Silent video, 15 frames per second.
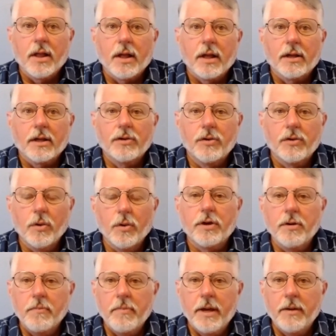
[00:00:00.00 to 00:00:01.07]
your
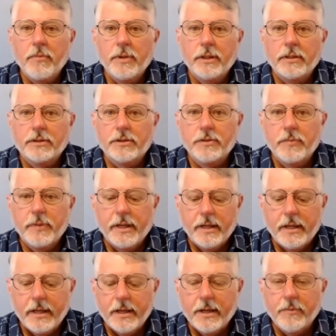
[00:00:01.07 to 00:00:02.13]
commitment to be
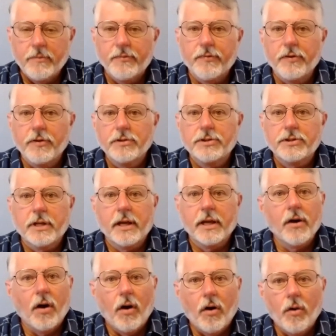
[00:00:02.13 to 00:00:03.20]
Him first and
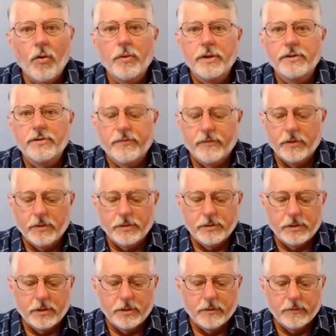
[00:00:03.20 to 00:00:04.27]
always first.
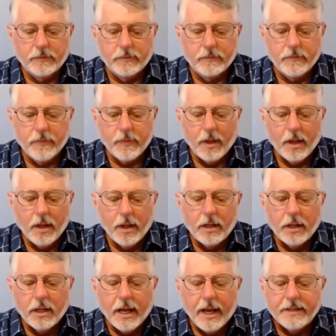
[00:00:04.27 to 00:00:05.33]

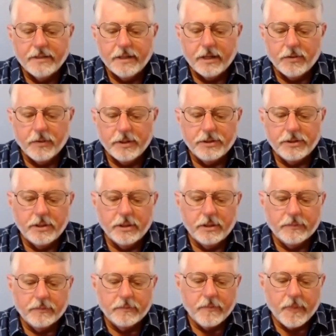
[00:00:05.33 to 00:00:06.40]
As a
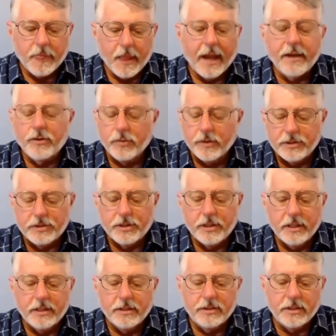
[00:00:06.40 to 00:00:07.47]
Christian
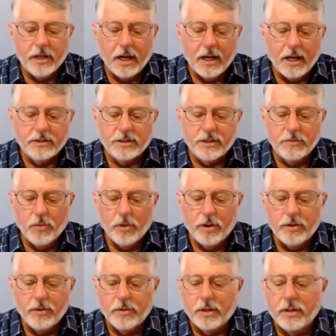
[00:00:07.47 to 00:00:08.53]
is not someone who
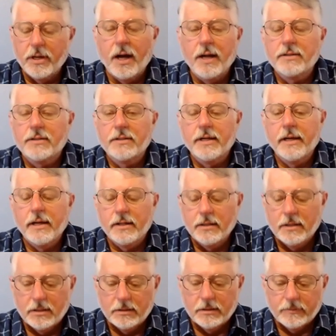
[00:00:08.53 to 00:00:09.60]
cannot sin,
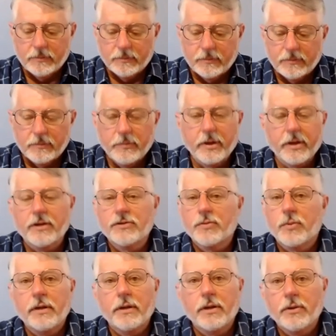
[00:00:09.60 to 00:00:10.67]
because we
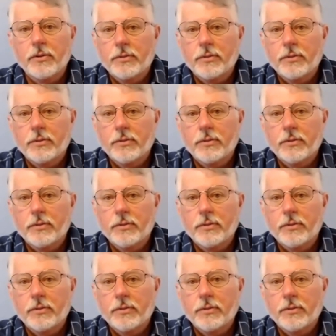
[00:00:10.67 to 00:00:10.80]
do,